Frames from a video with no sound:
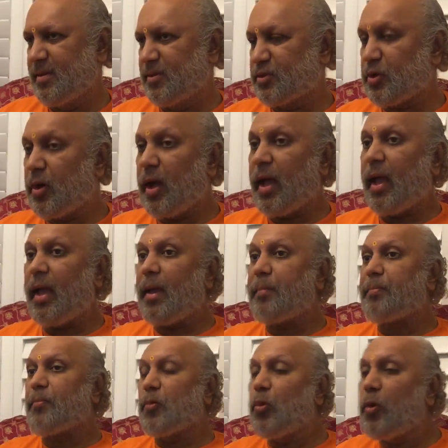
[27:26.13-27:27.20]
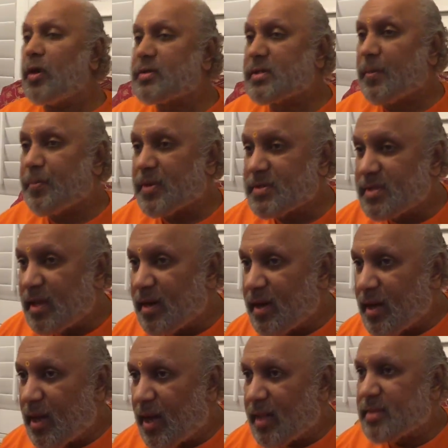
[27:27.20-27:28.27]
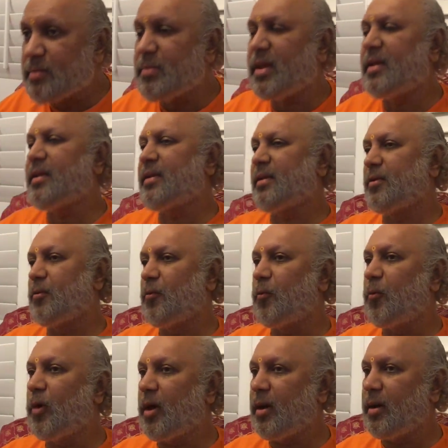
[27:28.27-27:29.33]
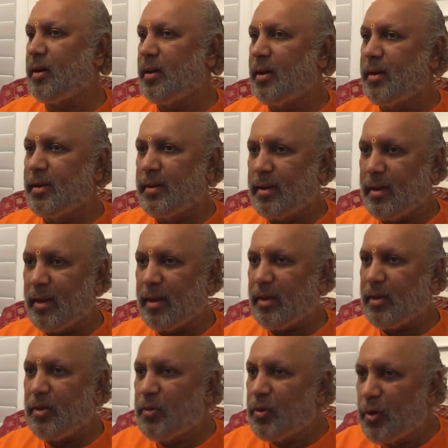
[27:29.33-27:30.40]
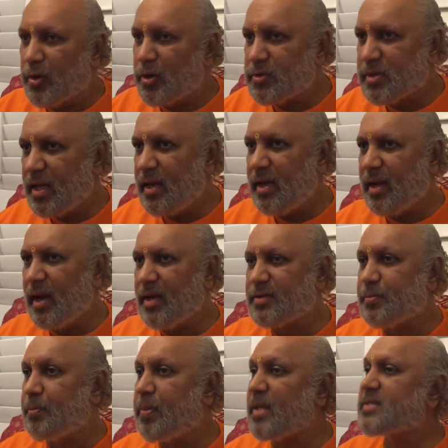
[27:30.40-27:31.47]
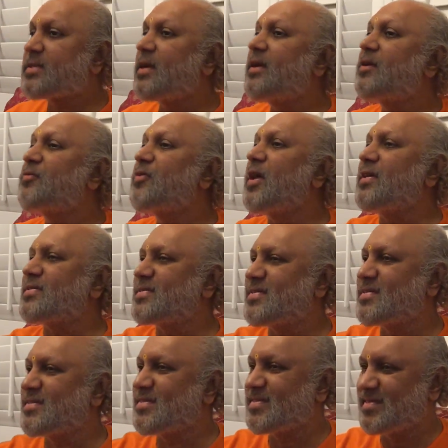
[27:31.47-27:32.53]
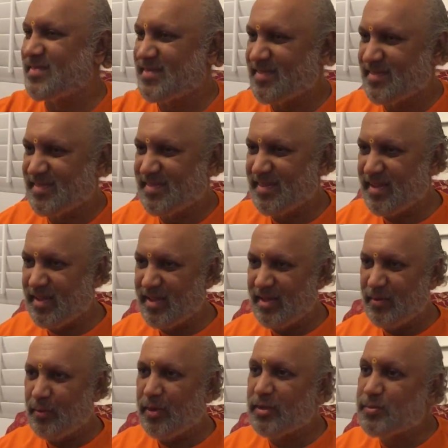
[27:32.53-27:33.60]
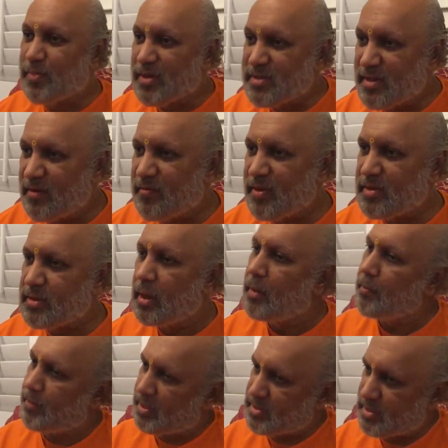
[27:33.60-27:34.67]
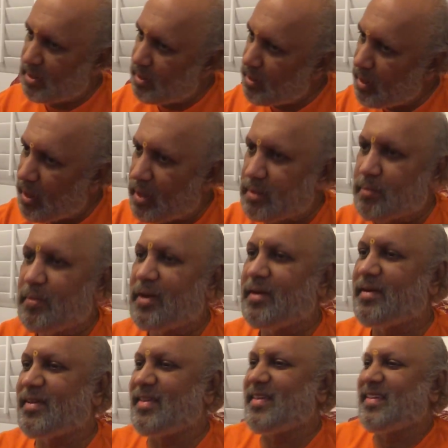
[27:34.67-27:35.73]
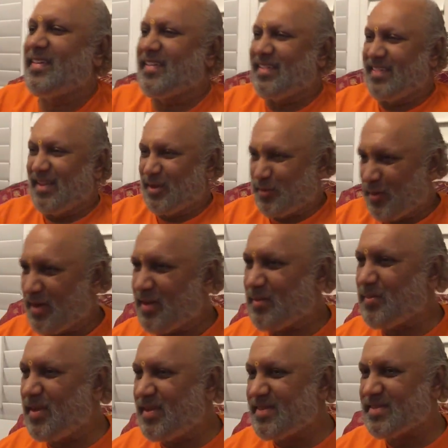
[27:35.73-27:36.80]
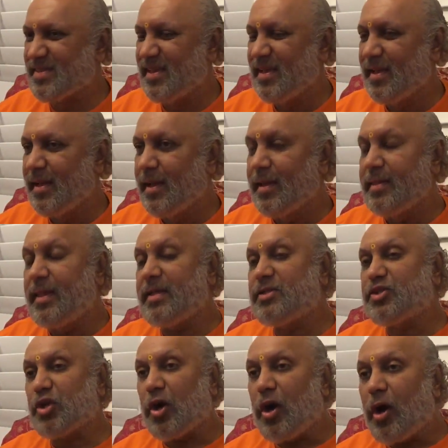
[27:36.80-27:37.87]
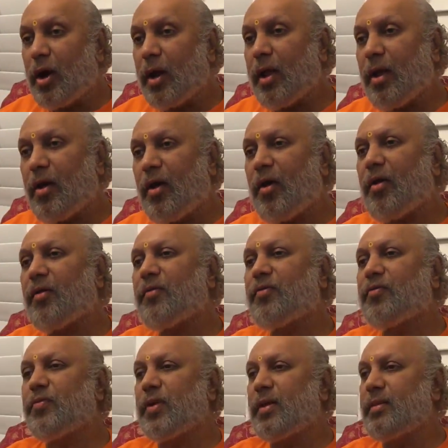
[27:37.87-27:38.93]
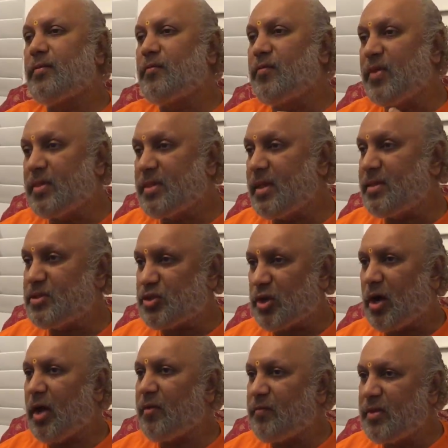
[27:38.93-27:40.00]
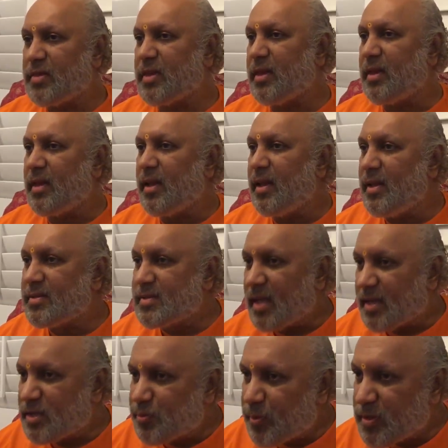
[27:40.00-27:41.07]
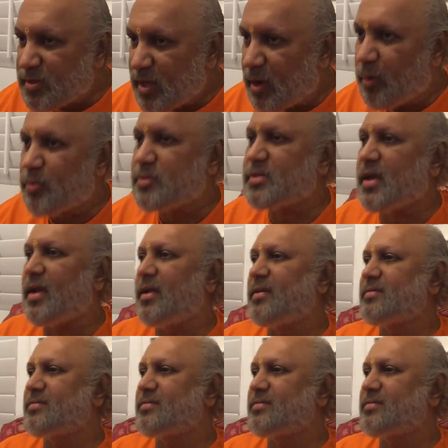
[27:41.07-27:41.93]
So, who is a Prasanna-atman? One, you don't say in English, pleasant face. What is pleasant face? Prasanna-atman. That's what it means. The joy within is expressing outside.